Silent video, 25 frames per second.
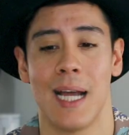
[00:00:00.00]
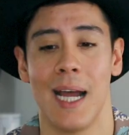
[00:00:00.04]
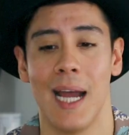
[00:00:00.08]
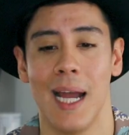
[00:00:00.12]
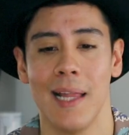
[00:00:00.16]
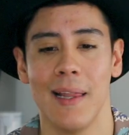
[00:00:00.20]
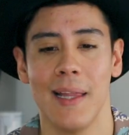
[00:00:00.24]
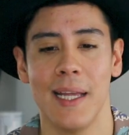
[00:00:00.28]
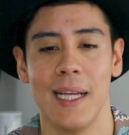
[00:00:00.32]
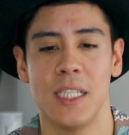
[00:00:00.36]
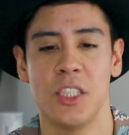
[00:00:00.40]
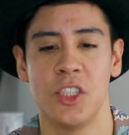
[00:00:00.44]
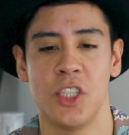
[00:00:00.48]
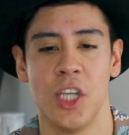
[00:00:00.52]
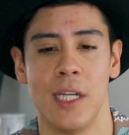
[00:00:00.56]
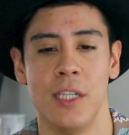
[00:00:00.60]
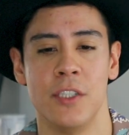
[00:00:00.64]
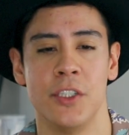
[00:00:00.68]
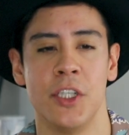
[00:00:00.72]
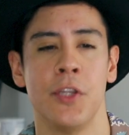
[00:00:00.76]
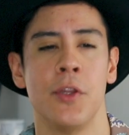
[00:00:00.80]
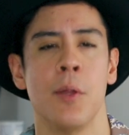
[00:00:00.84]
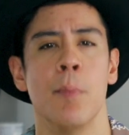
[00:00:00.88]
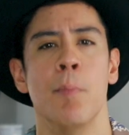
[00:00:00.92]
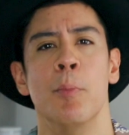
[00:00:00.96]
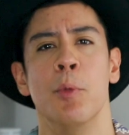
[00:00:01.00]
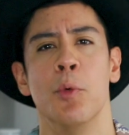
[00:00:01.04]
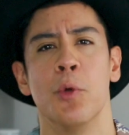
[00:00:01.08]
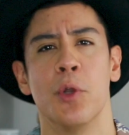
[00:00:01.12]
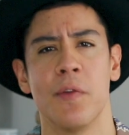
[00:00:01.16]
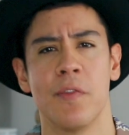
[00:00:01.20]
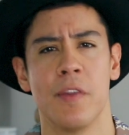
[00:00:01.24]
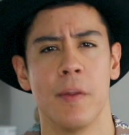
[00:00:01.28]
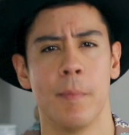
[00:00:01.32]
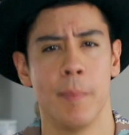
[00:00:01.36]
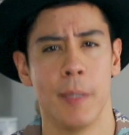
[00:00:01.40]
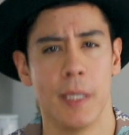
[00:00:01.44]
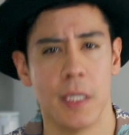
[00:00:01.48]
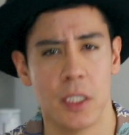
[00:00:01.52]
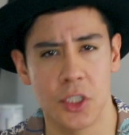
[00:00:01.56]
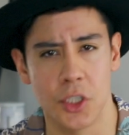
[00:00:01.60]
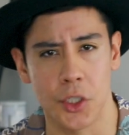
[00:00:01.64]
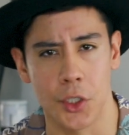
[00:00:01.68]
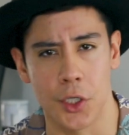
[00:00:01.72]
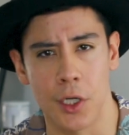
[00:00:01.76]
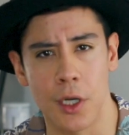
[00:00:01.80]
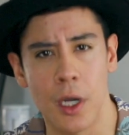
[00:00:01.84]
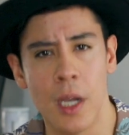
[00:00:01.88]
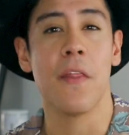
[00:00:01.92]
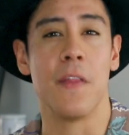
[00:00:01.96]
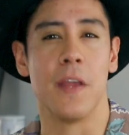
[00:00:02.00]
I like changing the mood of the picture,